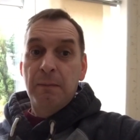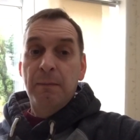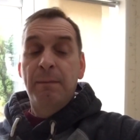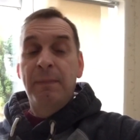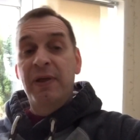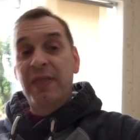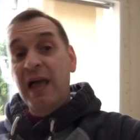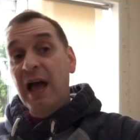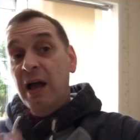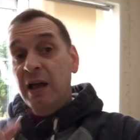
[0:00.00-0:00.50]

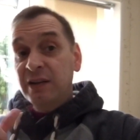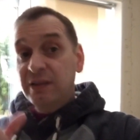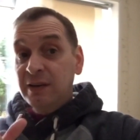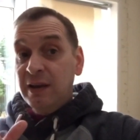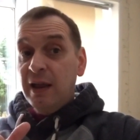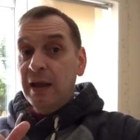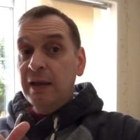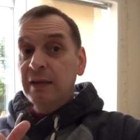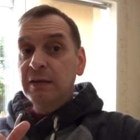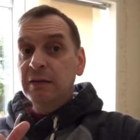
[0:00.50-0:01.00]
But that
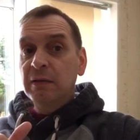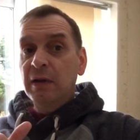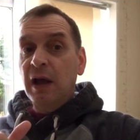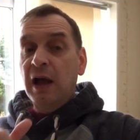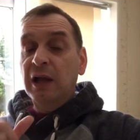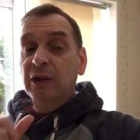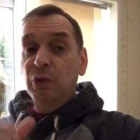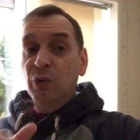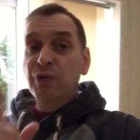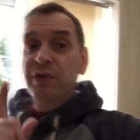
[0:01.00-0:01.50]
said,
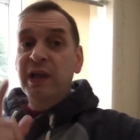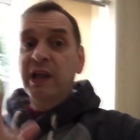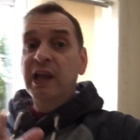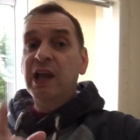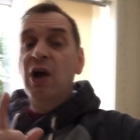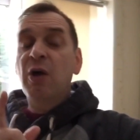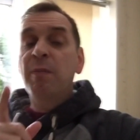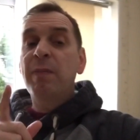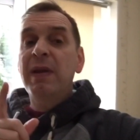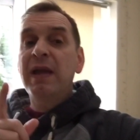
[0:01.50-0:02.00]
I don't think
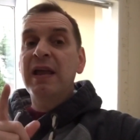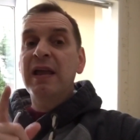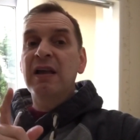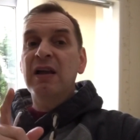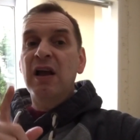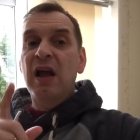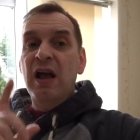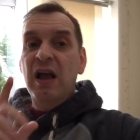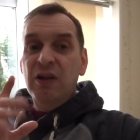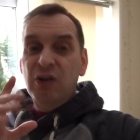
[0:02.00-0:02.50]
it'll be
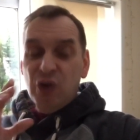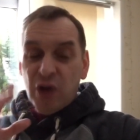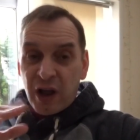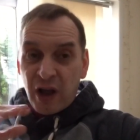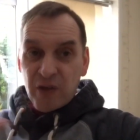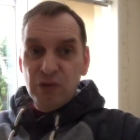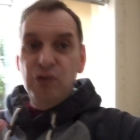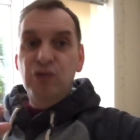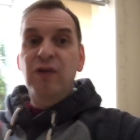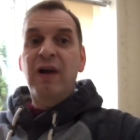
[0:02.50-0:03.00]
as
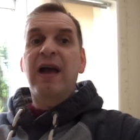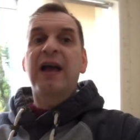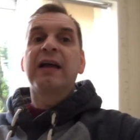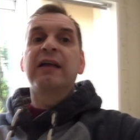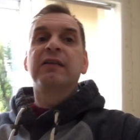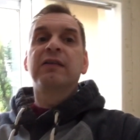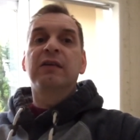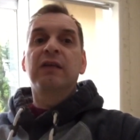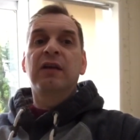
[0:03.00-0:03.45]
cut and dried.